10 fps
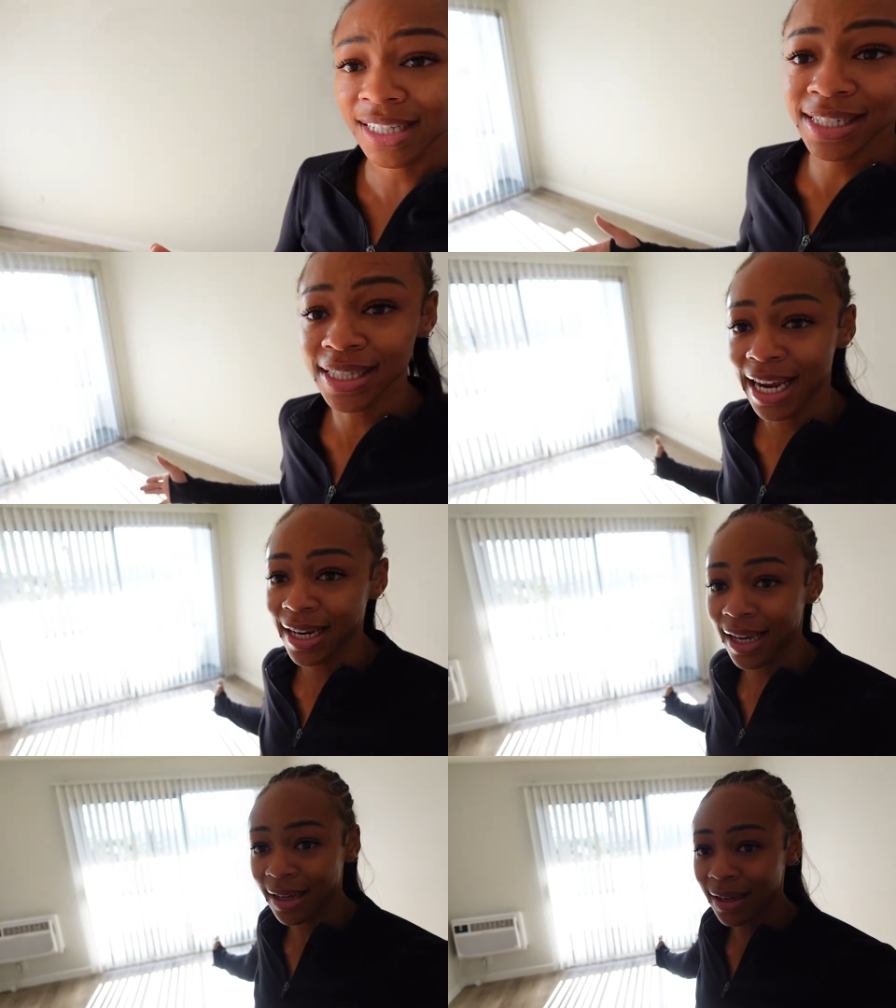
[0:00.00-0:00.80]
at this
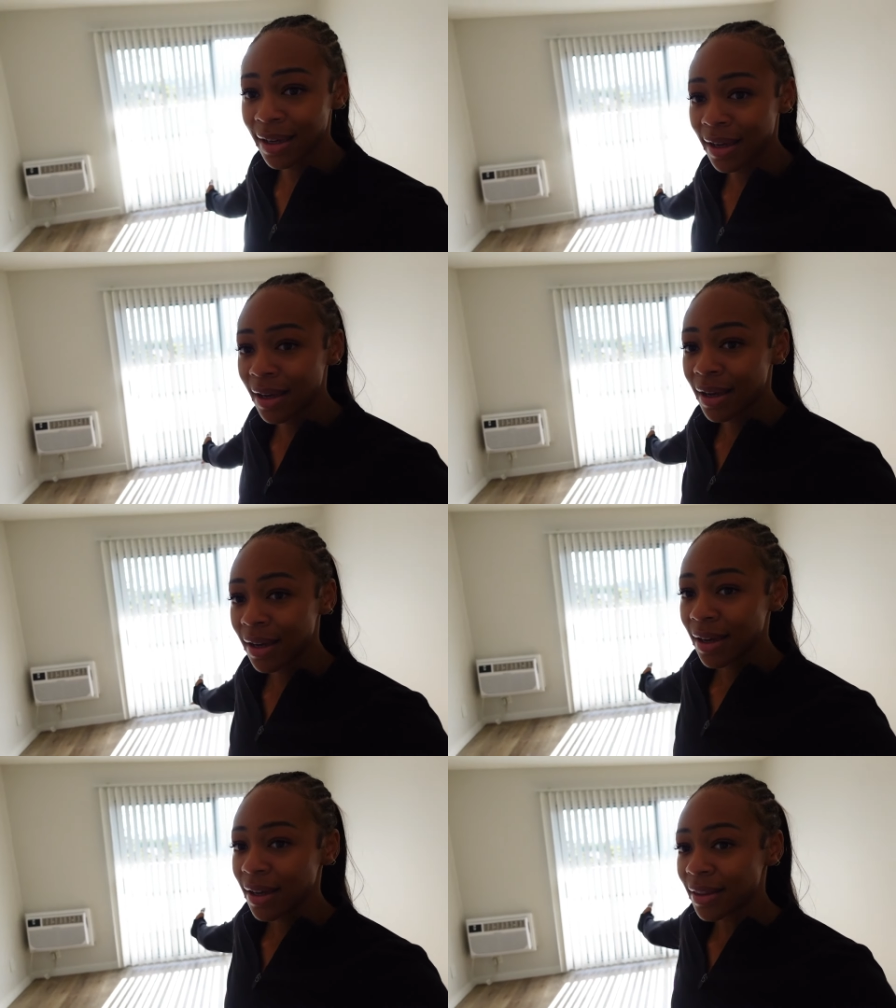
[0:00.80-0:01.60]
lighting.
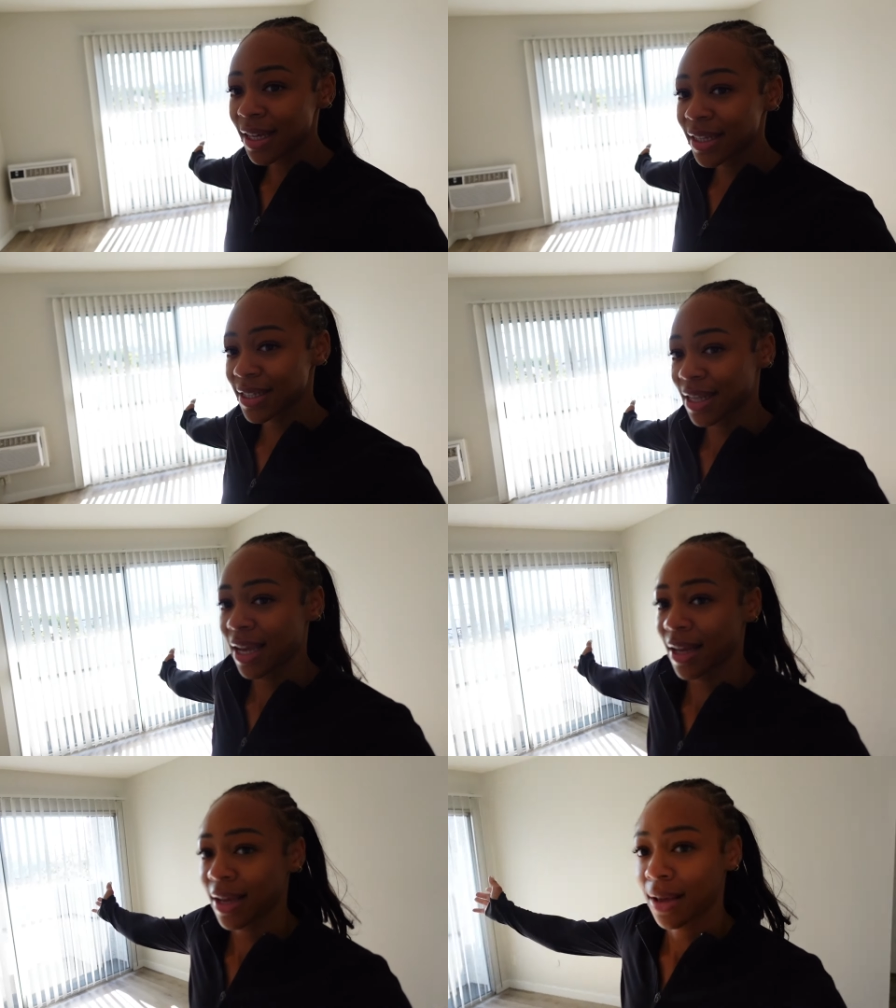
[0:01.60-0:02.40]
Look at this
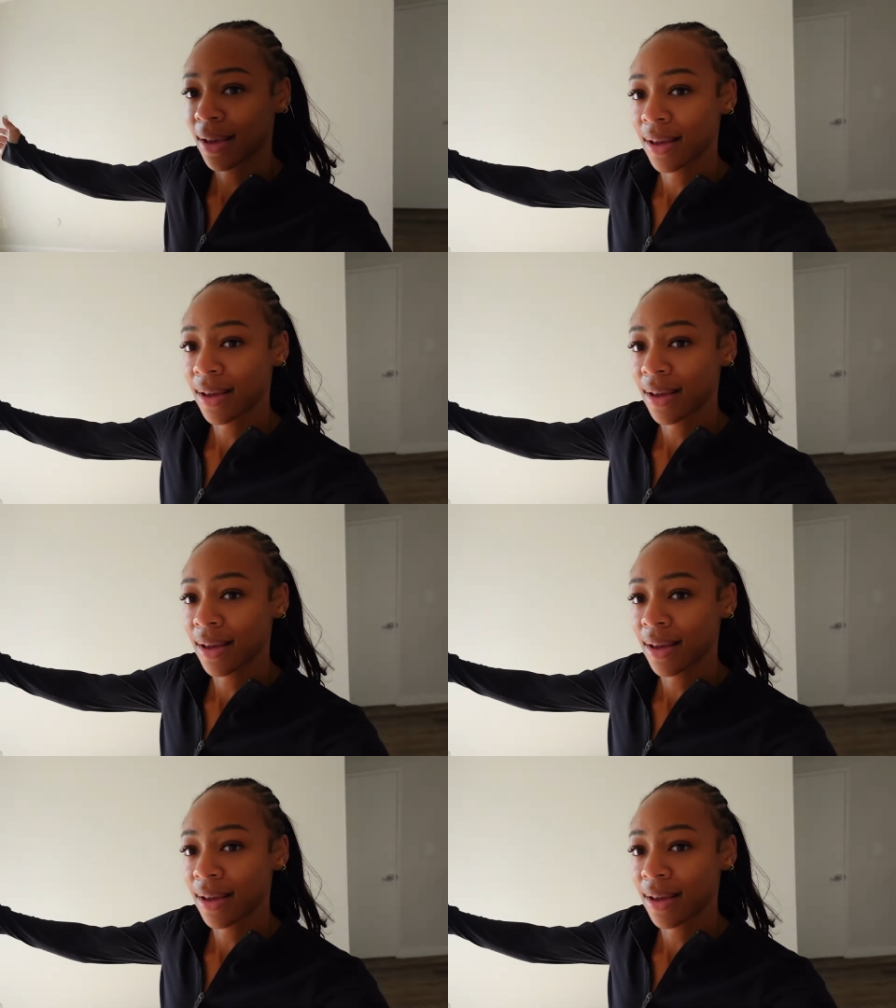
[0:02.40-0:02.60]
lighting.